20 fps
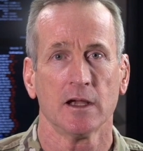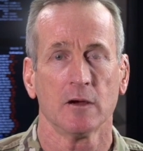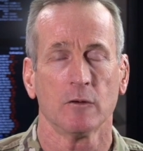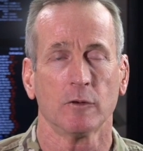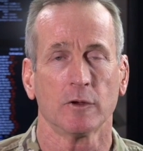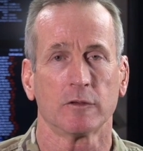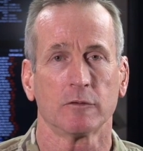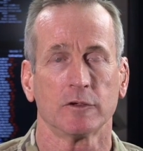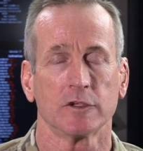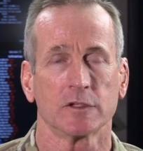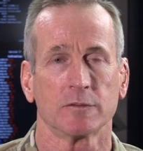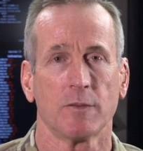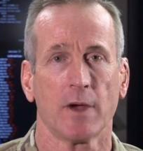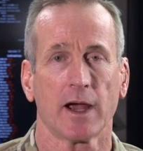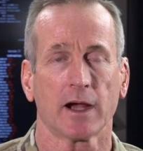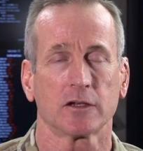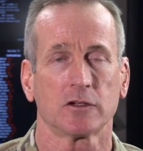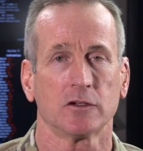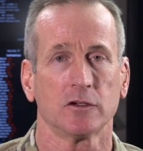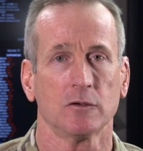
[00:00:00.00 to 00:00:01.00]
with
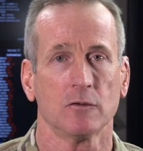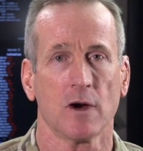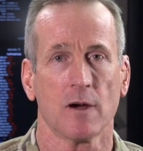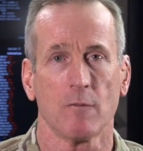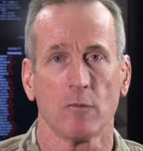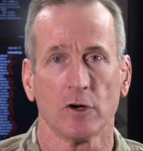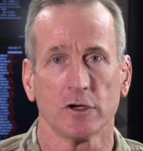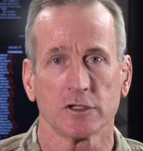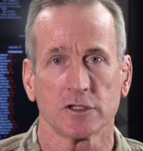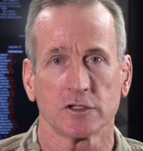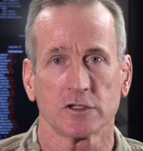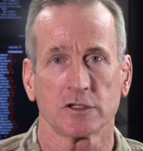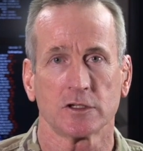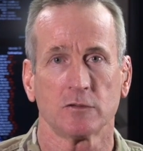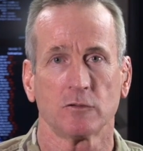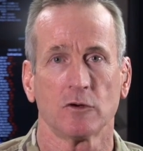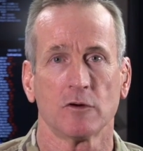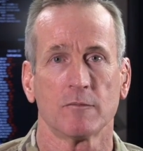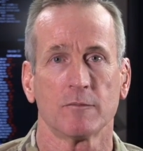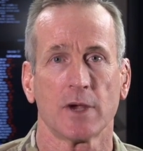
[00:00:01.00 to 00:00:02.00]
respect to emergency
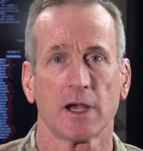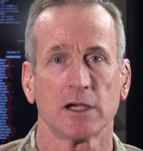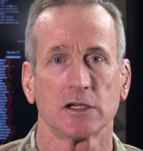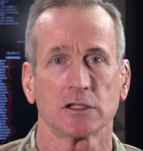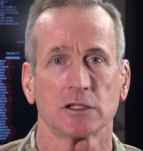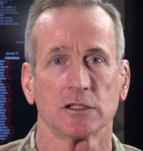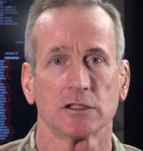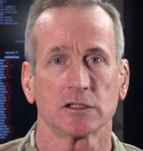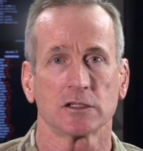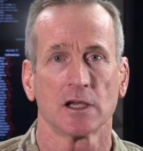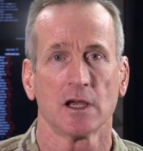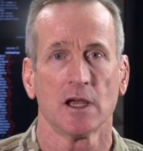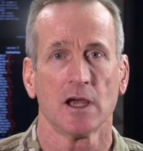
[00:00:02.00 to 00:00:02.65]
room patients.